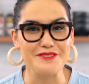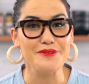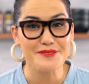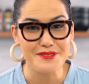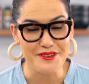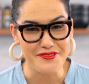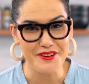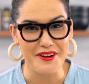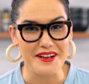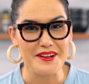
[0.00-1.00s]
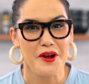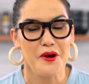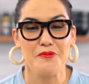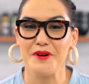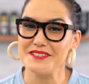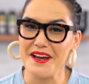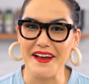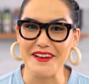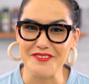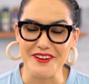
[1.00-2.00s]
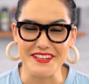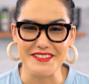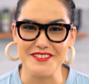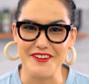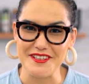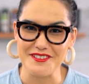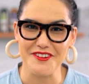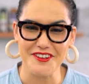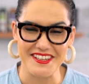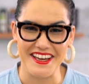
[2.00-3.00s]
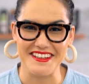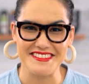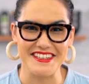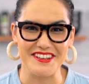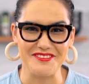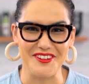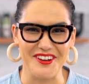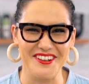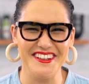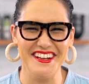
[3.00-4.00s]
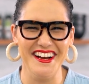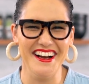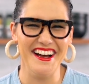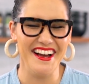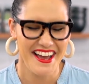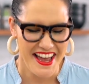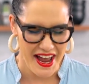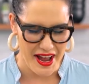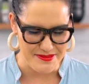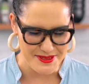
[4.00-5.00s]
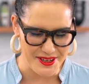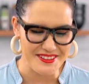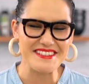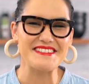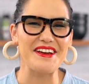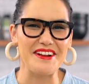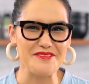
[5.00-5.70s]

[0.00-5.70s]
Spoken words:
and also to figure out what Thai ingredients your Asian grocer has down the road. So let's start